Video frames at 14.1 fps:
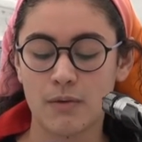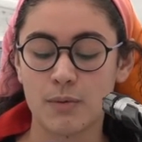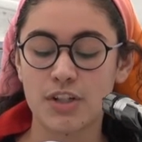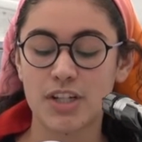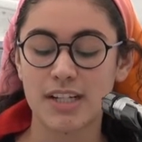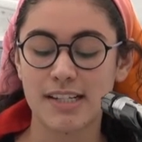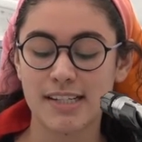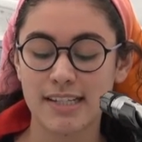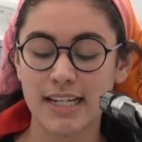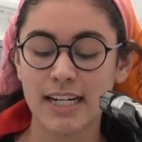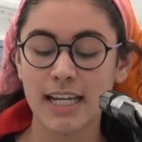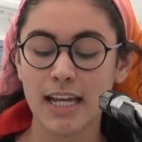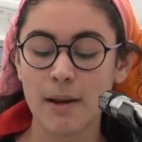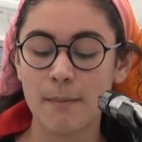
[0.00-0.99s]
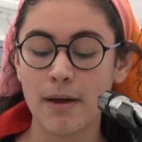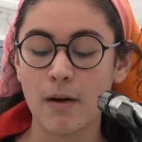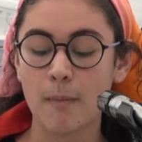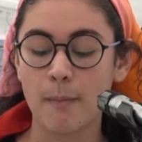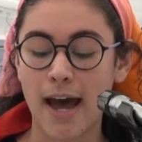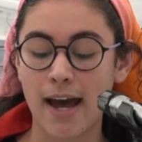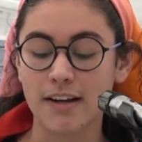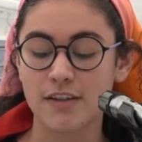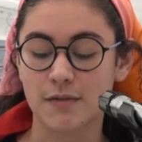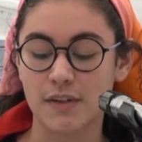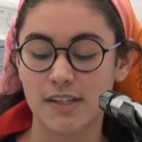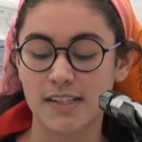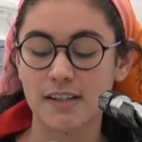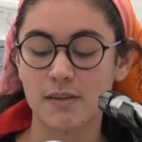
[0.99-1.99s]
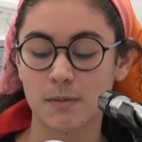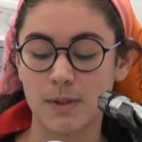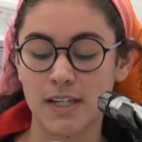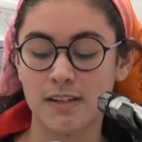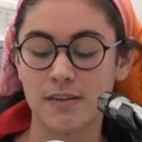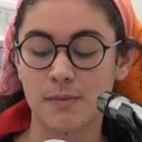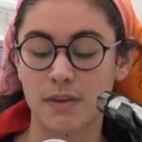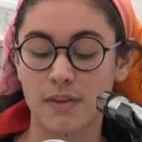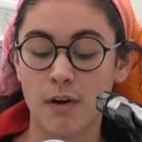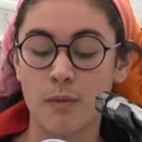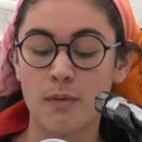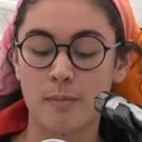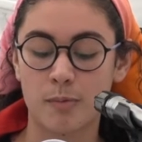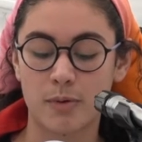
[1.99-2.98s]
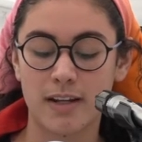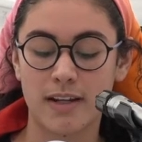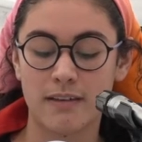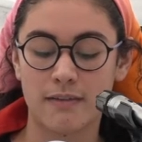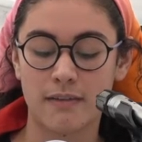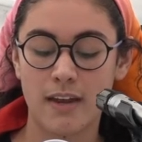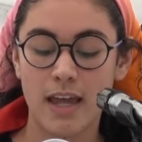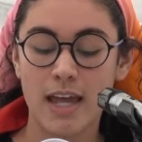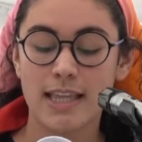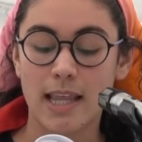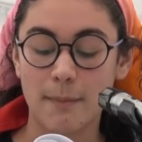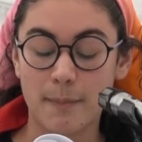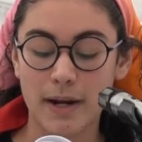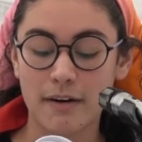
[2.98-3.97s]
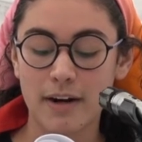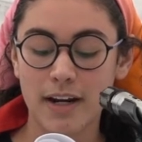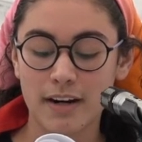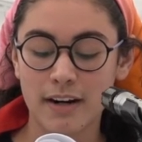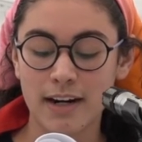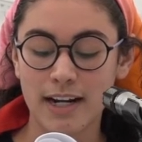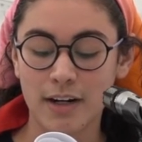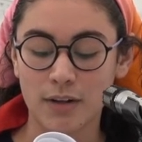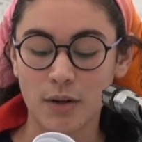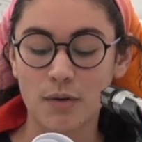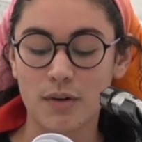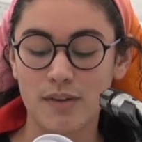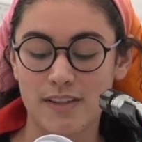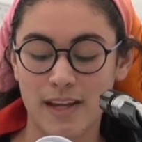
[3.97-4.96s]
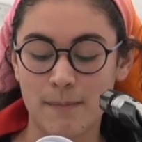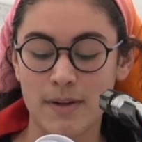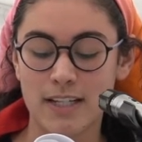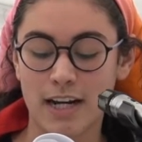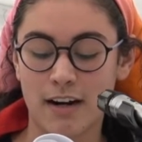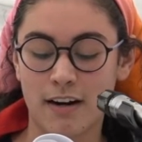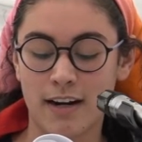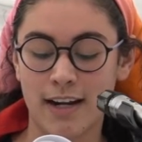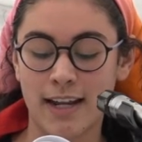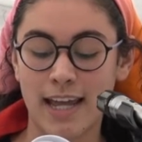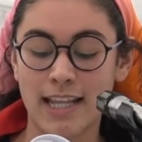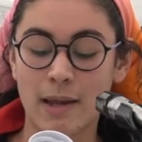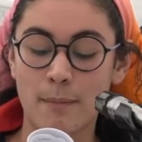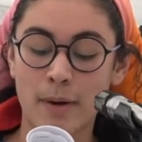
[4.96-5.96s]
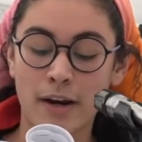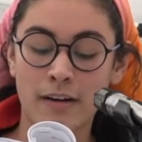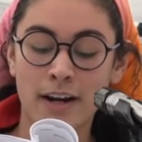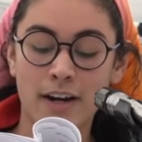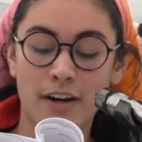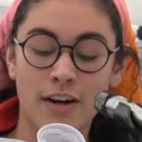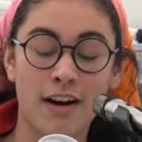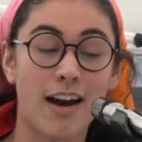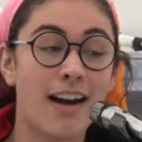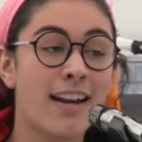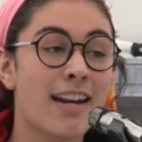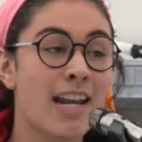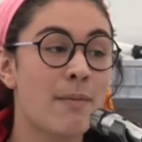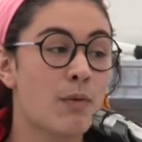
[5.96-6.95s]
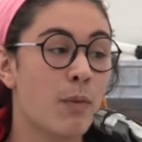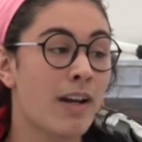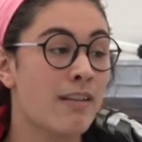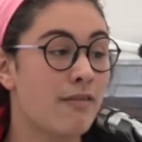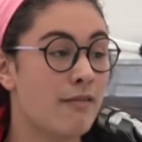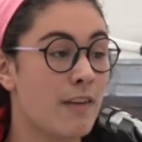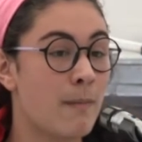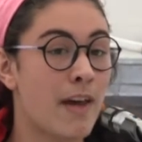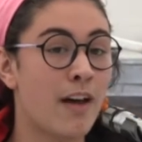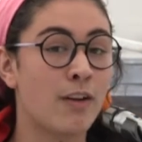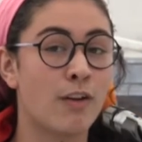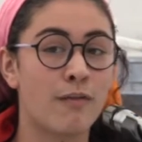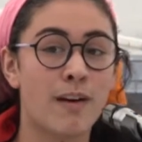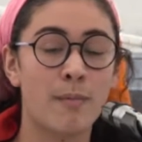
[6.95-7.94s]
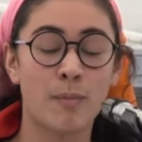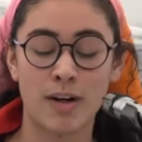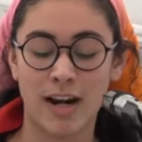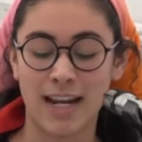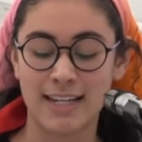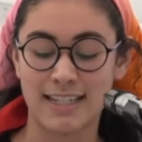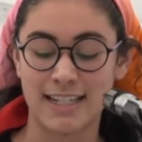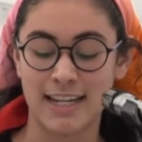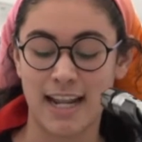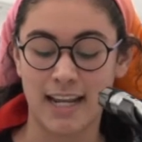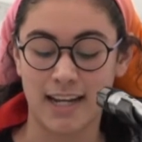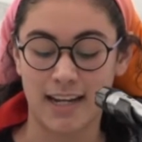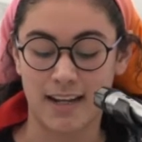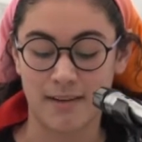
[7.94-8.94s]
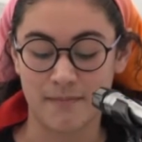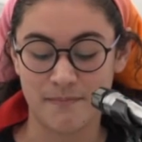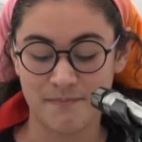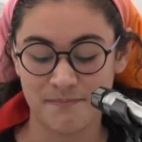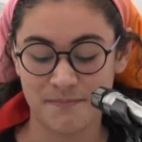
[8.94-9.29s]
When she is sitting in a metal box for six weeks with no reprieve, they bury her in a local cemetery and they bury her unnamed white female November 1980.